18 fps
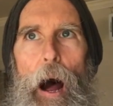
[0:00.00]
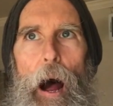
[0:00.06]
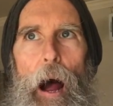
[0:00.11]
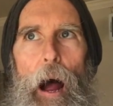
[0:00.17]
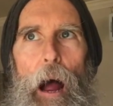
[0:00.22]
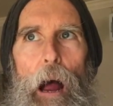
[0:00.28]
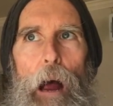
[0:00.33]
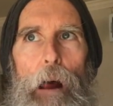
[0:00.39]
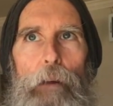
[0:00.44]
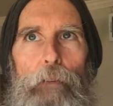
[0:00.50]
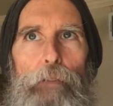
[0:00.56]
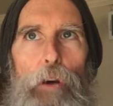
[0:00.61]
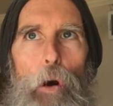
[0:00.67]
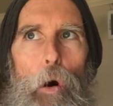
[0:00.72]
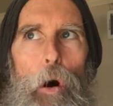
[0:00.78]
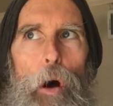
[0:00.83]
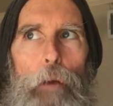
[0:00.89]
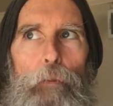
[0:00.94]
I've
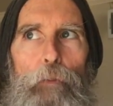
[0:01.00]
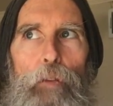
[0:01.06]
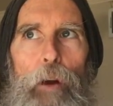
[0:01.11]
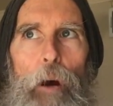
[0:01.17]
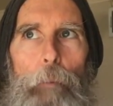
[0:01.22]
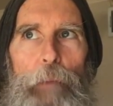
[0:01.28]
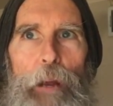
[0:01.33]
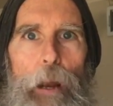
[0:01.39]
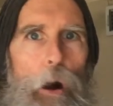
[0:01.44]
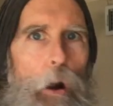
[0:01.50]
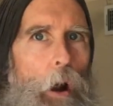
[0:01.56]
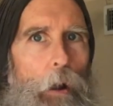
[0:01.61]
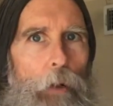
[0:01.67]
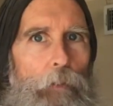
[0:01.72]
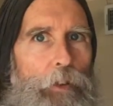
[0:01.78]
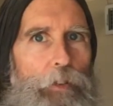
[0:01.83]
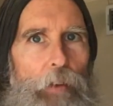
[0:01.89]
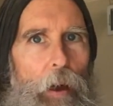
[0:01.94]
gone from, you know,
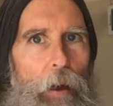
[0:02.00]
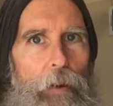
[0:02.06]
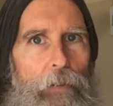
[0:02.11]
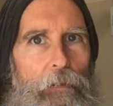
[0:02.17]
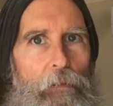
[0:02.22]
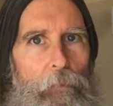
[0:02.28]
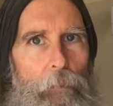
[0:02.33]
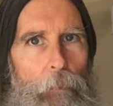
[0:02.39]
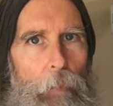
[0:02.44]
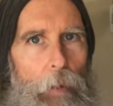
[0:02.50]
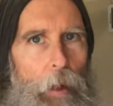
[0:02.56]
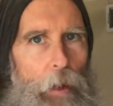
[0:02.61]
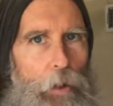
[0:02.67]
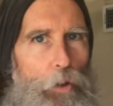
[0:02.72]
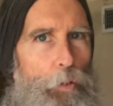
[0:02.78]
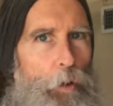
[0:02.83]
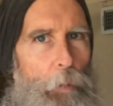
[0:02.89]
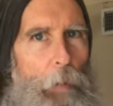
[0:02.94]
all of a sudden,
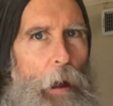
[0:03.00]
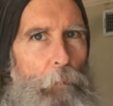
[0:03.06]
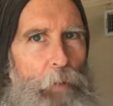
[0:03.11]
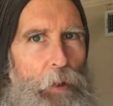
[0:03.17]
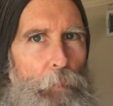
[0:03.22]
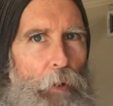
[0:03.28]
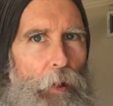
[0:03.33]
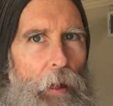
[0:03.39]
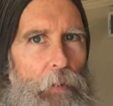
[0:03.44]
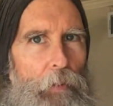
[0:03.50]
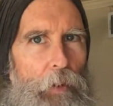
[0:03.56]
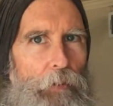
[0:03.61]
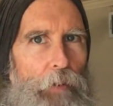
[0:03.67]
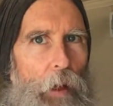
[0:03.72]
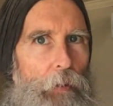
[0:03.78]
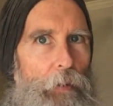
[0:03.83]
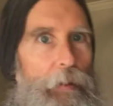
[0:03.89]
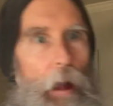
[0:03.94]
and you hear about people like
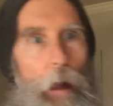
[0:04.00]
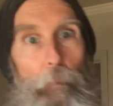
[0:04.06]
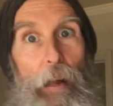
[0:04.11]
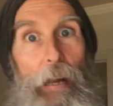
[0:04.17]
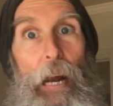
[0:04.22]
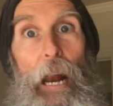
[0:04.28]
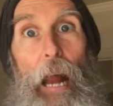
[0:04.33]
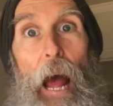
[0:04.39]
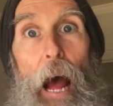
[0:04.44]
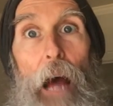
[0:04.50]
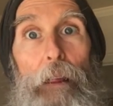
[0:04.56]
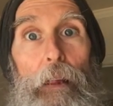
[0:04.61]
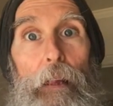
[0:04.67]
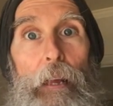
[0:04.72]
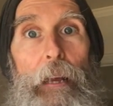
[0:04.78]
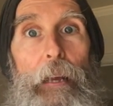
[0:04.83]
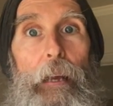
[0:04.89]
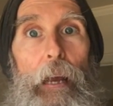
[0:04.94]
this all the time, like an
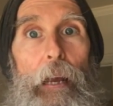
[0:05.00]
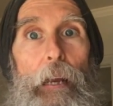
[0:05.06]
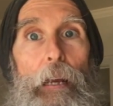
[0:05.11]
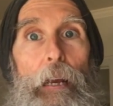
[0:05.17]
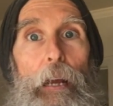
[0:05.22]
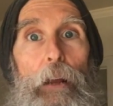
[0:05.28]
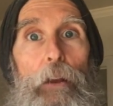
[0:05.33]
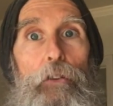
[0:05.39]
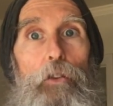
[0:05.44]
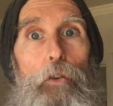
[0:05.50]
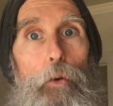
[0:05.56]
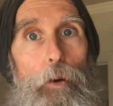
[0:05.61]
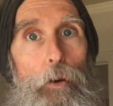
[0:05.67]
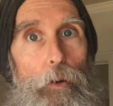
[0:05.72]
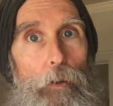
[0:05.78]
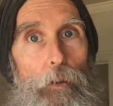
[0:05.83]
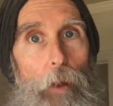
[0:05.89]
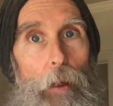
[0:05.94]
athlete getting
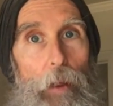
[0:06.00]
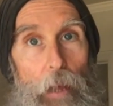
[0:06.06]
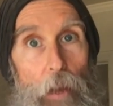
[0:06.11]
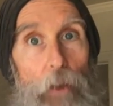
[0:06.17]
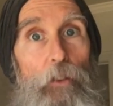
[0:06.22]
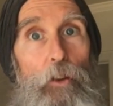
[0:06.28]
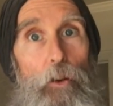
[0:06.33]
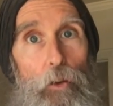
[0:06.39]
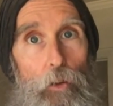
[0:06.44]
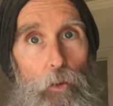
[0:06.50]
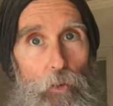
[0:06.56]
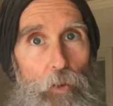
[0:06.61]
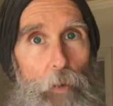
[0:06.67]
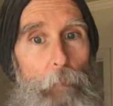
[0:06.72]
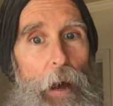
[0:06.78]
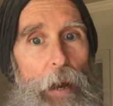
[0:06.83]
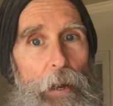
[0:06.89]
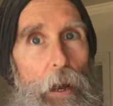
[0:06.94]
injured or
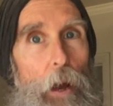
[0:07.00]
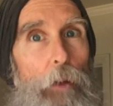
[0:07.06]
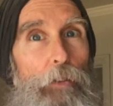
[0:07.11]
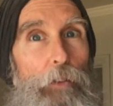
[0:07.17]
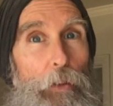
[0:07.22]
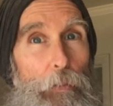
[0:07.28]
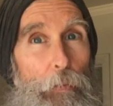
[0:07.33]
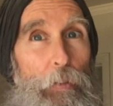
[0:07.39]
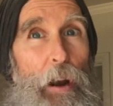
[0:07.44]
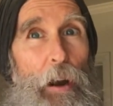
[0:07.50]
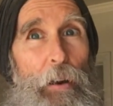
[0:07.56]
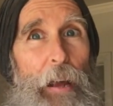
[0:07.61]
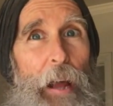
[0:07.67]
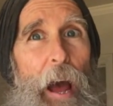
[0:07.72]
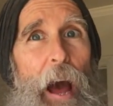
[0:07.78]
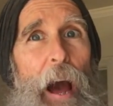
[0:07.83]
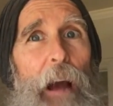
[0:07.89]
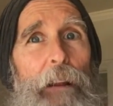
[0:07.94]
somebody else is
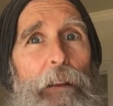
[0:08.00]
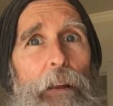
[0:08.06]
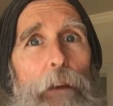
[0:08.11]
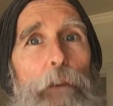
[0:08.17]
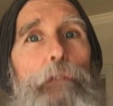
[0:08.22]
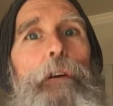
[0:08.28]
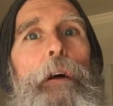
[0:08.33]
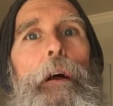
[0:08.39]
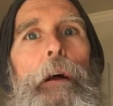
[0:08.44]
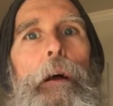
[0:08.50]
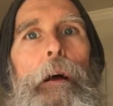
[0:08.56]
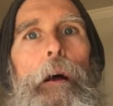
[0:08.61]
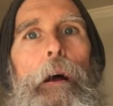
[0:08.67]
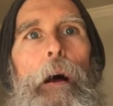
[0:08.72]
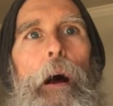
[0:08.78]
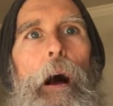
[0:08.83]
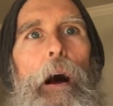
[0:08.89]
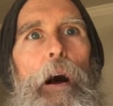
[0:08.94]
very active
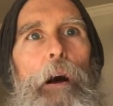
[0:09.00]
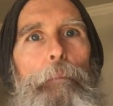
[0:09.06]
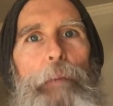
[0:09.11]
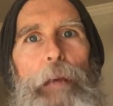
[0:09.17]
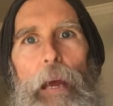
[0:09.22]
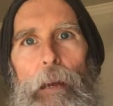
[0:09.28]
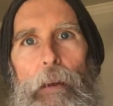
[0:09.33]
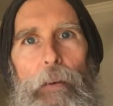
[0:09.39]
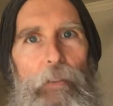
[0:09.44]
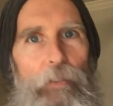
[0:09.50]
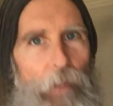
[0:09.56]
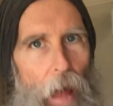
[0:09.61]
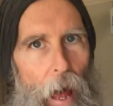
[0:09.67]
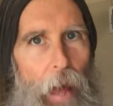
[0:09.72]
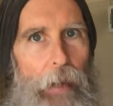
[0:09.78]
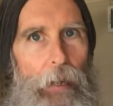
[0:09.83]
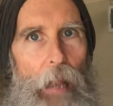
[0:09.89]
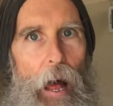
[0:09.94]
getting
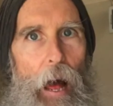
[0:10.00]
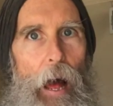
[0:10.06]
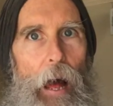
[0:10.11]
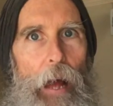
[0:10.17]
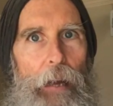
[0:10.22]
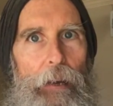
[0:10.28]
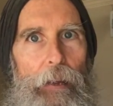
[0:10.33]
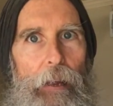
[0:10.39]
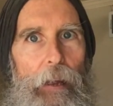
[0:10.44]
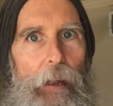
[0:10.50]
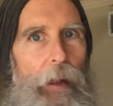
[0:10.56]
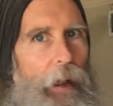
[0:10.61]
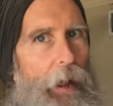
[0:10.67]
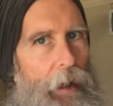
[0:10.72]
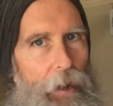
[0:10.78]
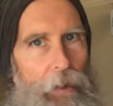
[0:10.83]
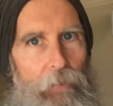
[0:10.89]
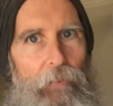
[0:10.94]
sidelined,
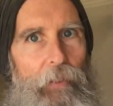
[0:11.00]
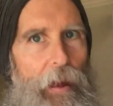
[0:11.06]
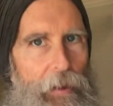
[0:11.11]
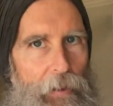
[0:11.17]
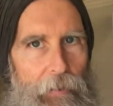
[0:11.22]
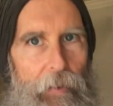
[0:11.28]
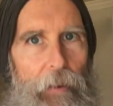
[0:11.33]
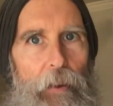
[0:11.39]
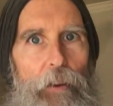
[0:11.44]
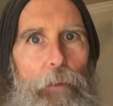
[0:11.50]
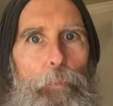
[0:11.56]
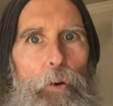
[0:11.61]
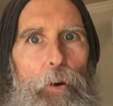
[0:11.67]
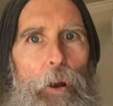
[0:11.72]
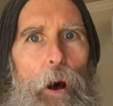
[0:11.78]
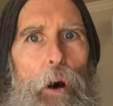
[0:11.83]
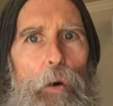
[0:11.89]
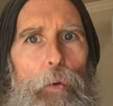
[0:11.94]
and they tend to
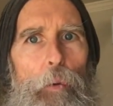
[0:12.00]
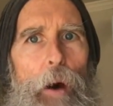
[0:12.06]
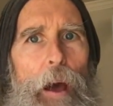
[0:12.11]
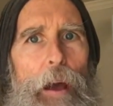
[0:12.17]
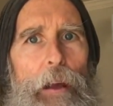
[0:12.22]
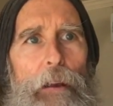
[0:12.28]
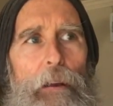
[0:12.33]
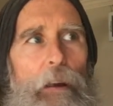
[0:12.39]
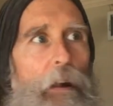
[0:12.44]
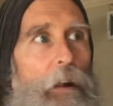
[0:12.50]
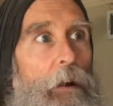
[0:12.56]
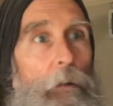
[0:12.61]
put on weight.